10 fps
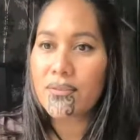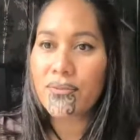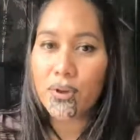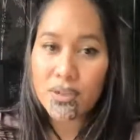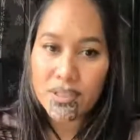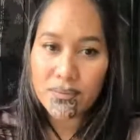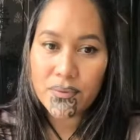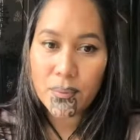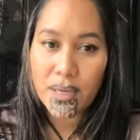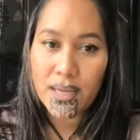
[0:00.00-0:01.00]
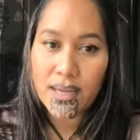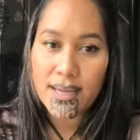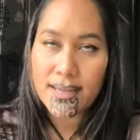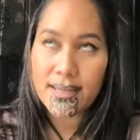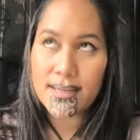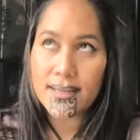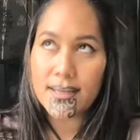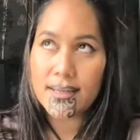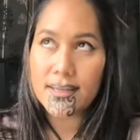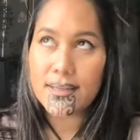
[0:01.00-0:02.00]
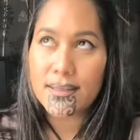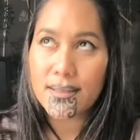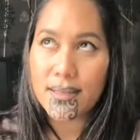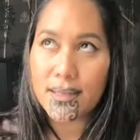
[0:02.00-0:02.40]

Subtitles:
Focus of the week is,